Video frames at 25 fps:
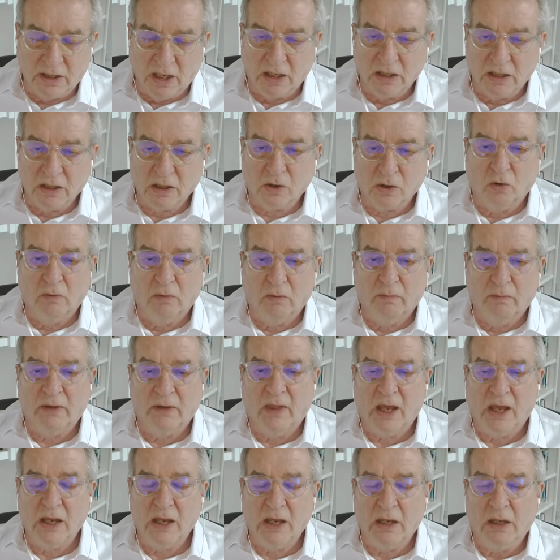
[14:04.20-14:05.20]
but they
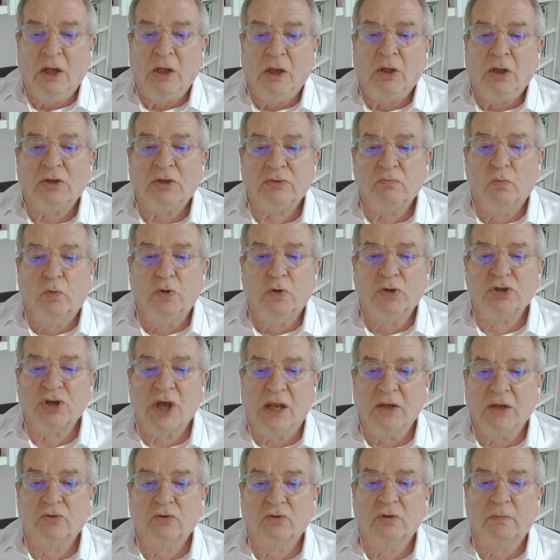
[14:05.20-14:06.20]
would tend to
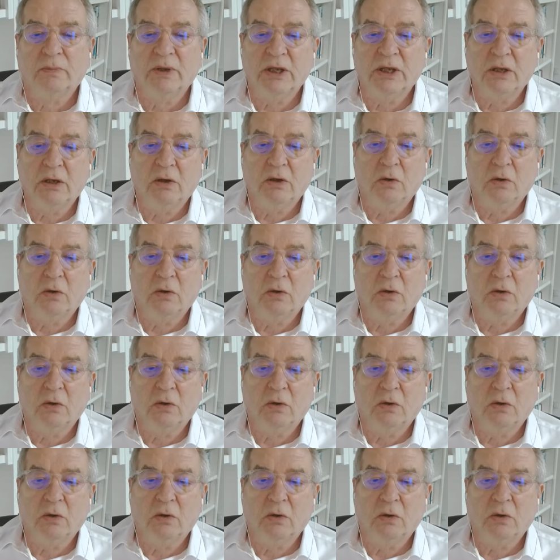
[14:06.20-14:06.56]
be quite